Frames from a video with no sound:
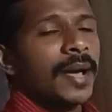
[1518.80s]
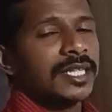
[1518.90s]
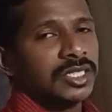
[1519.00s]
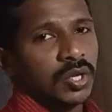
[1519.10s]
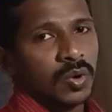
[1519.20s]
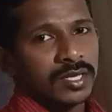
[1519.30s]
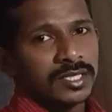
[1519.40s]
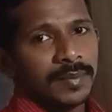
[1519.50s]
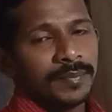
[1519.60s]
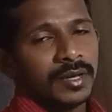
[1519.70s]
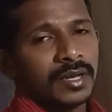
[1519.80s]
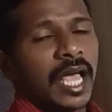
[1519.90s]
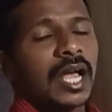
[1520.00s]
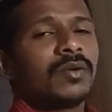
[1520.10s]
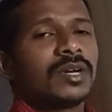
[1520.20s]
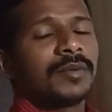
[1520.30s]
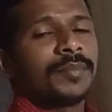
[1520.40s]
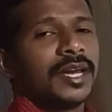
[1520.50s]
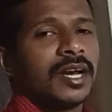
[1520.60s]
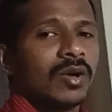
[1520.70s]
matching concept,
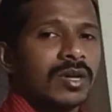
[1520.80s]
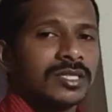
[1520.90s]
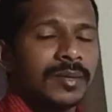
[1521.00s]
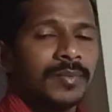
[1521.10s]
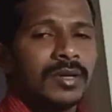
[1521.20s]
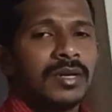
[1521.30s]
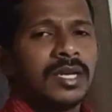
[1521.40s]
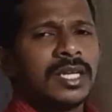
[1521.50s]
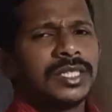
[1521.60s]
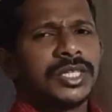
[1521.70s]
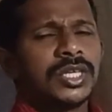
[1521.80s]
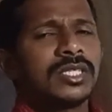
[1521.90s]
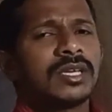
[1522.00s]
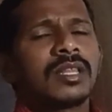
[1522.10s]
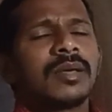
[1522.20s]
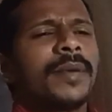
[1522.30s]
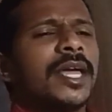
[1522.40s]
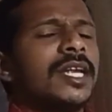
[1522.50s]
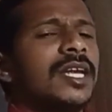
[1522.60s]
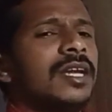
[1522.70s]
accounting period concept. These are the
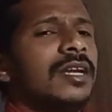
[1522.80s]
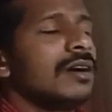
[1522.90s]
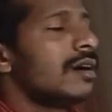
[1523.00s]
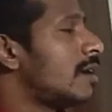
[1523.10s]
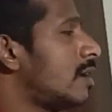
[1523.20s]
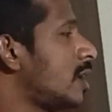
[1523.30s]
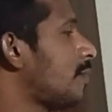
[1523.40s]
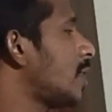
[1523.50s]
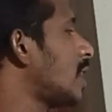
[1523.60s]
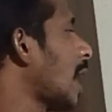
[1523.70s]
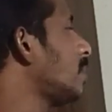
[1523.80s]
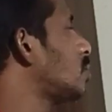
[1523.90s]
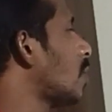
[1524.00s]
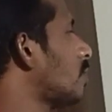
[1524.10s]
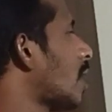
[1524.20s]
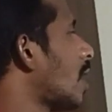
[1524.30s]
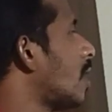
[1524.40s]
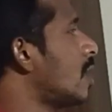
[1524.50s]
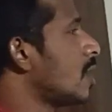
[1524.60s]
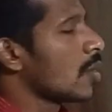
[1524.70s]
many different types of
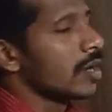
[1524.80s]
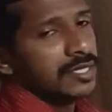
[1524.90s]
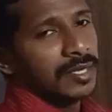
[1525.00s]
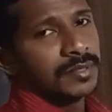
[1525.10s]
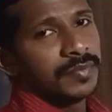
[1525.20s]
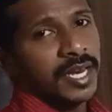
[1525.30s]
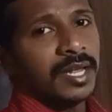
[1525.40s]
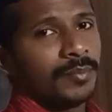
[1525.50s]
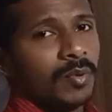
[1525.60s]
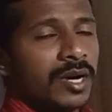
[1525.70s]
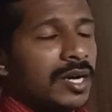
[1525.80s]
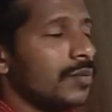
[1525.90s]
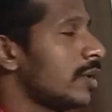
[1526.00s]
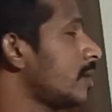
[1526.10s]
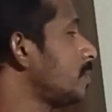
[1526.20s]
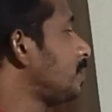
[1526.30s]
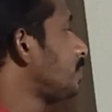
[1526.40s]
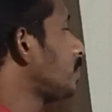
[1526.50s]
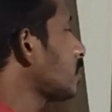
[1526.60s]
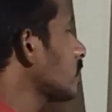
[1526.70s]
the concepts, very important one.
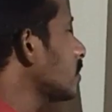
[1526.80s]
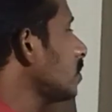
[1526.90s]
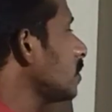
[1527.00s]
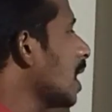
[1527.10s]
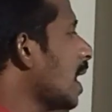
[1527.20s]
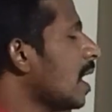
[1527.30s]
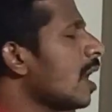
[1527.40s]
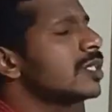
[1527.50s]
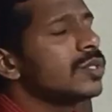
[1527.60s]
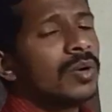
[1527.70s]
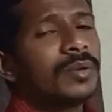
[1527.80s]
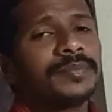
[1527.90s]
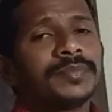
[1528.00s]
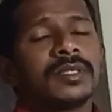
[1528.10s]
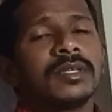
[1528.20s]
And also